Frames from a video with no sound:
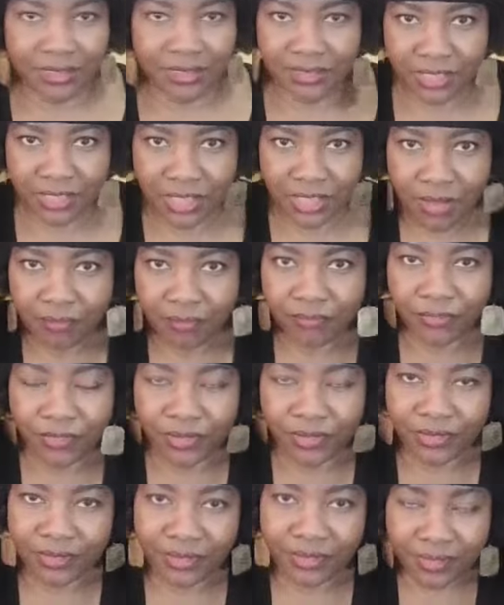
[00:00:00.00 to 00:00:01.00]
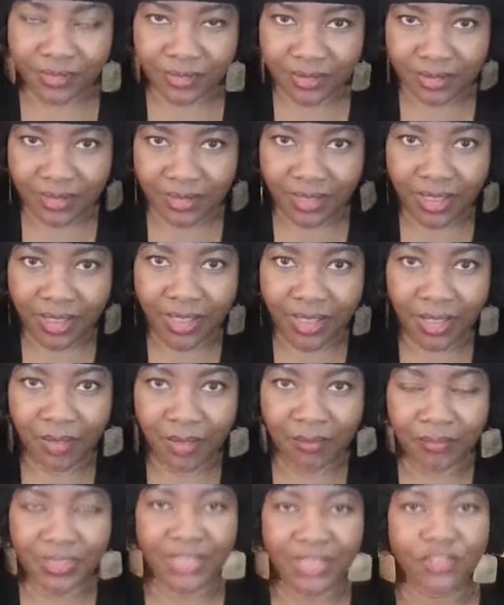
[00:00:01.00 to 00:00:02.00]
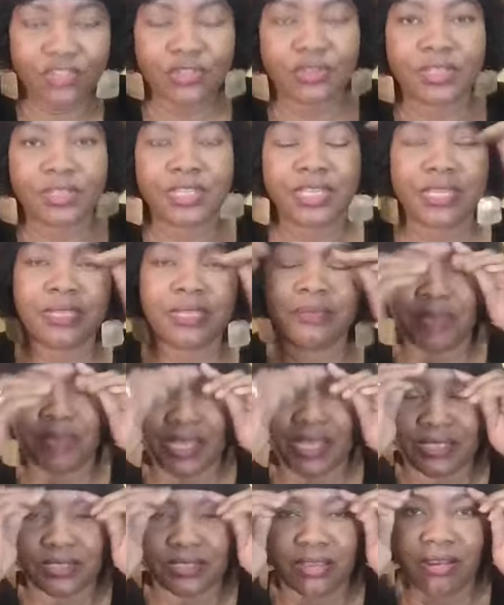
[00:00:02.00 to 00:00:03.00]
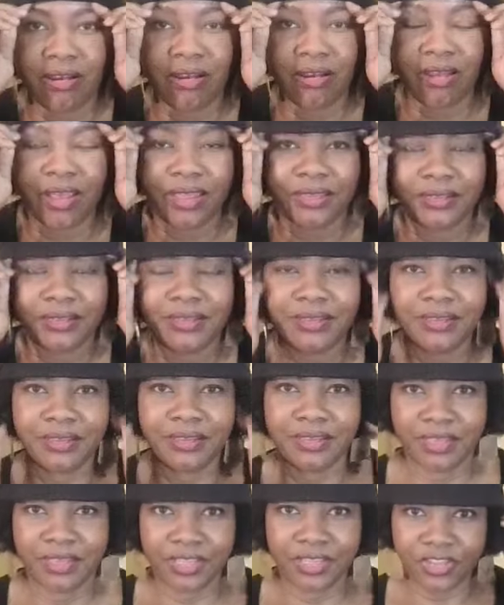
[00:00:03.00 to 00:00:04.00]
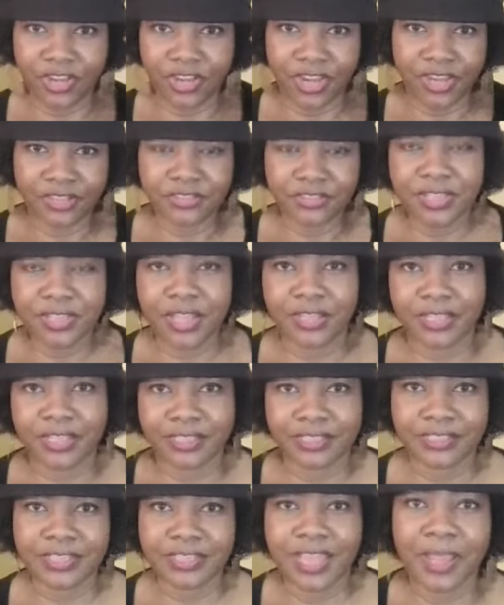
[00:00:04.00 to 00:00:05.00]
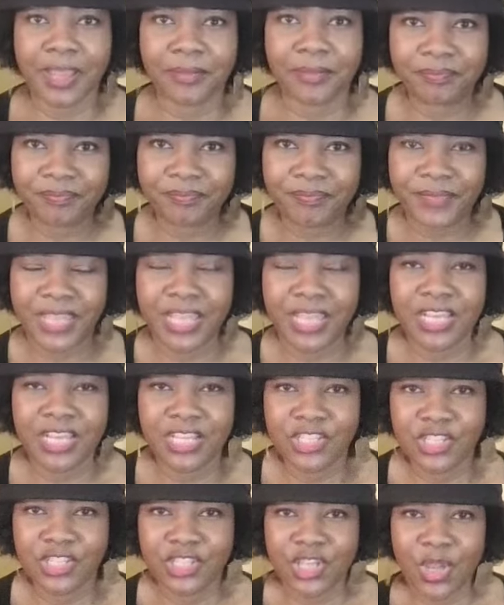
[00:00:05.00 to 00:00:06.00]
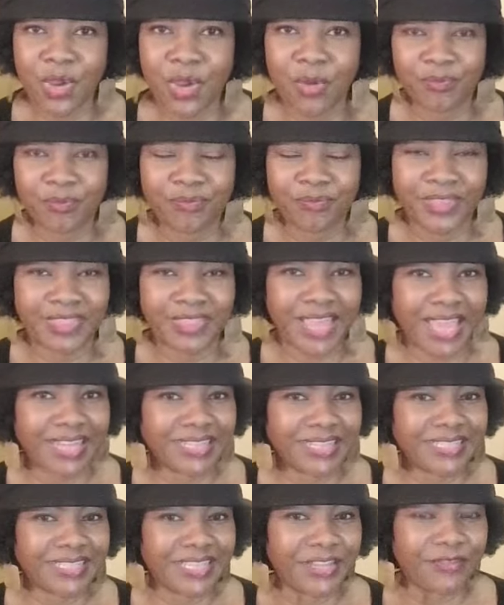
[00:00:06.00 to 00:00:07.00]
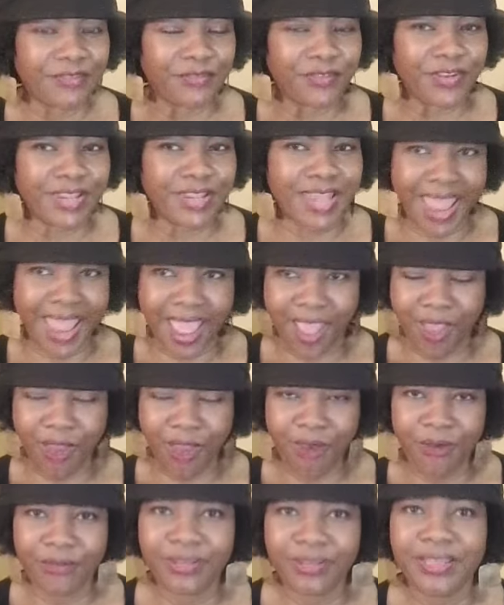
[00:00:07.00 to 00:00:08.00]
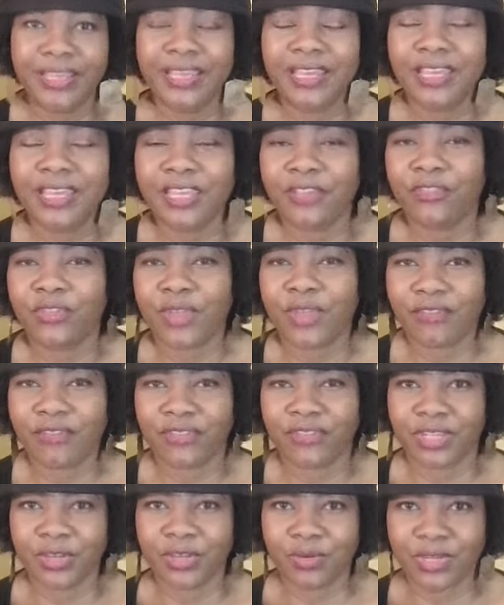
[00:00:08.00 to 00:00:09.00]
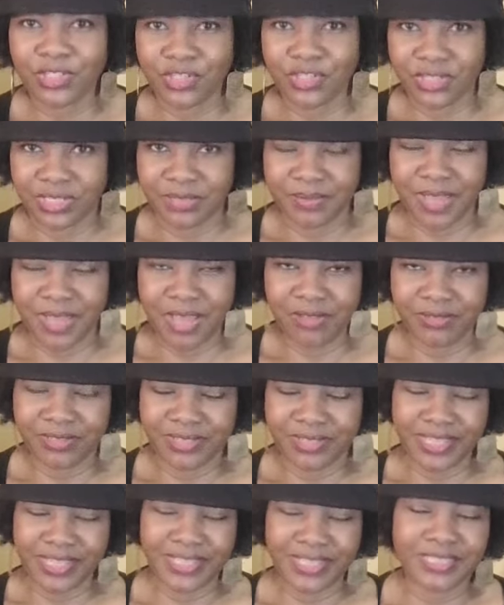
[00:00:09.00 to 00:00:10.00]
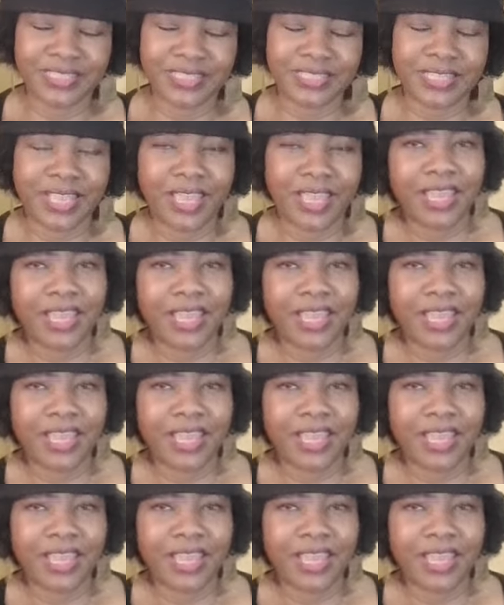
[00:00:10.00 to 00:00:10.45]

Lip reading: the comfort that you need based on your hairstyle at the time. So that is it for now. If you have any questions about knits